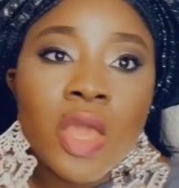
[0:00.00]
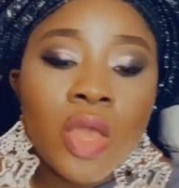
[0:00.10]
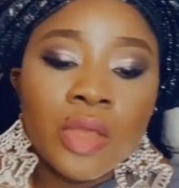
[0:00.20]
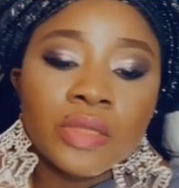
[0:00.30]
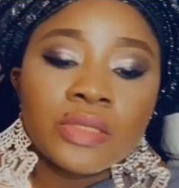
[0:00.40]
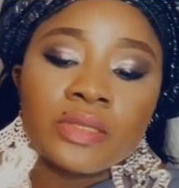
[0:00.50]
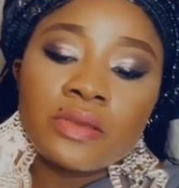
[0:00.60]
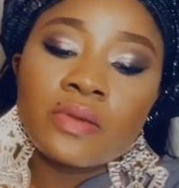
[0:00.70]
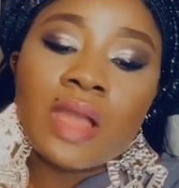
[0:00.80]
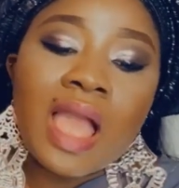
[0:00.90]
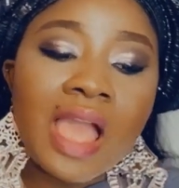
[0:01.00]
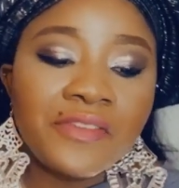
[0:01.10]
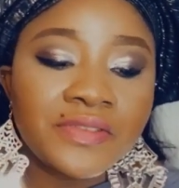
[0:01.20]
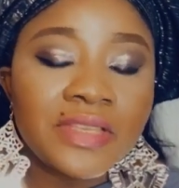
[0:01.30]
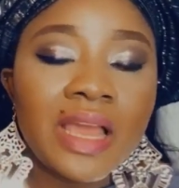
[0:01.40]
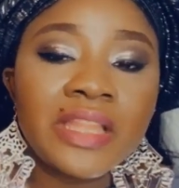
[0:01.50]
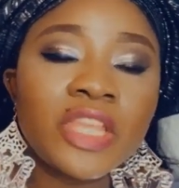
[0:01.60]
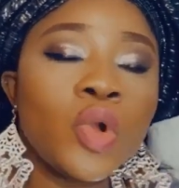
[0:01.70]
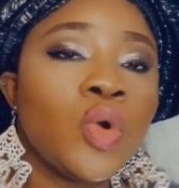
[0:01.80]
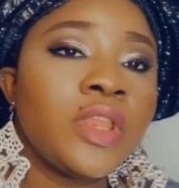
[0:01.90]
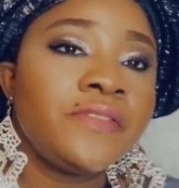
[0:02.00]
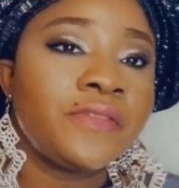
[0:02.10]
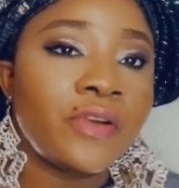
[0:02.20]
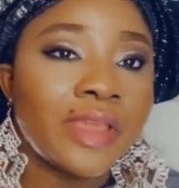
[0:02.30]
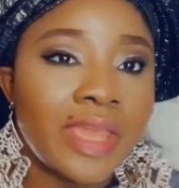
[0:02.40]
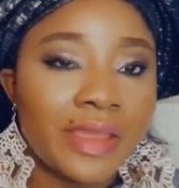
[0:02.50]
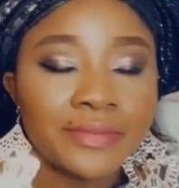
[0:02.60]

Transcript: So after the olive oil,